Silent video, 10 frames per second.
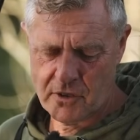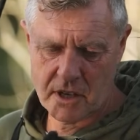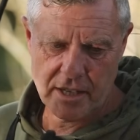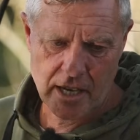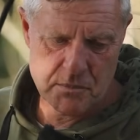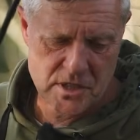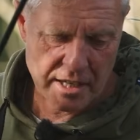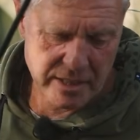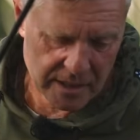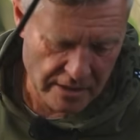if I can get them
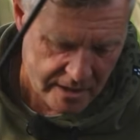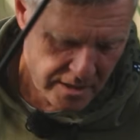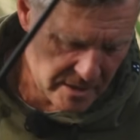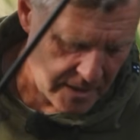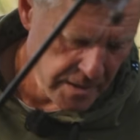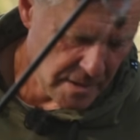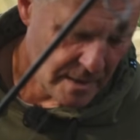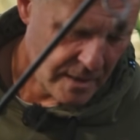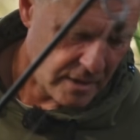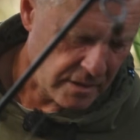taking,
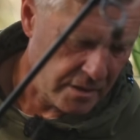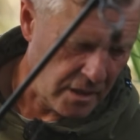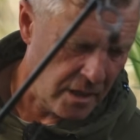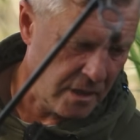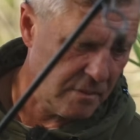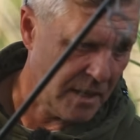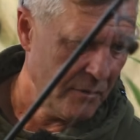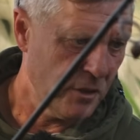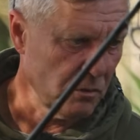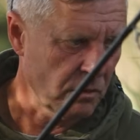and
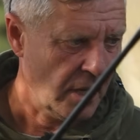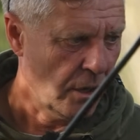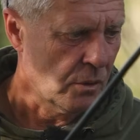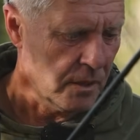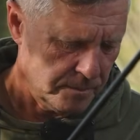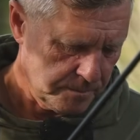have a little go.